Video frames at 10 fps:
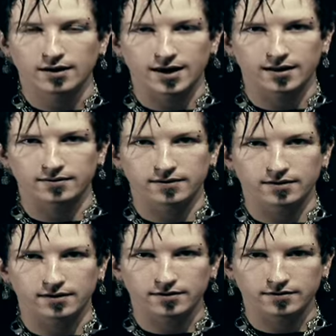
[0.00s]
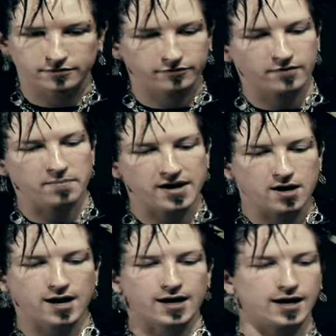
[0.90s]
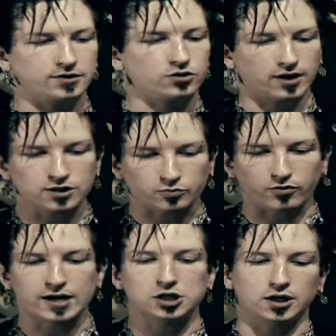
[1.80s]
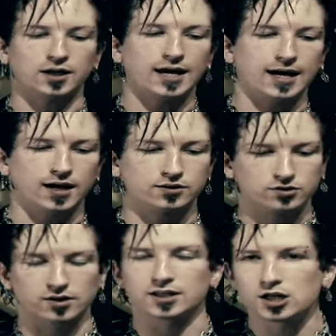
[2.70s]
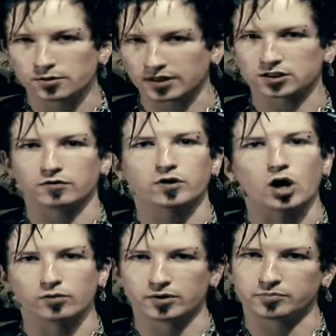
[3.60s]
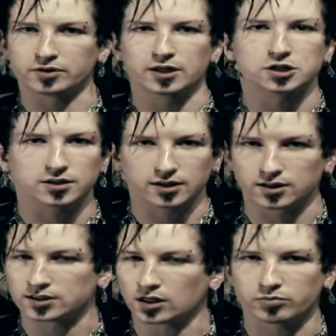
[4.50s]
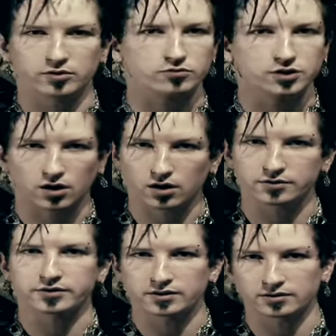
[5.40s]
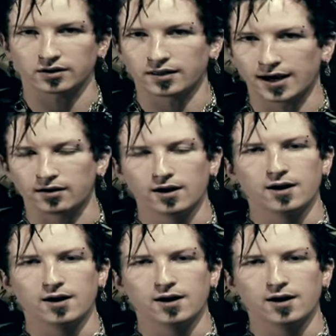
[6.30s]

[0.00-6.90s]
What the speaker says: And from there, I took inspiration and started teaching myself card manipulation techniques, how to produce cards, things like that.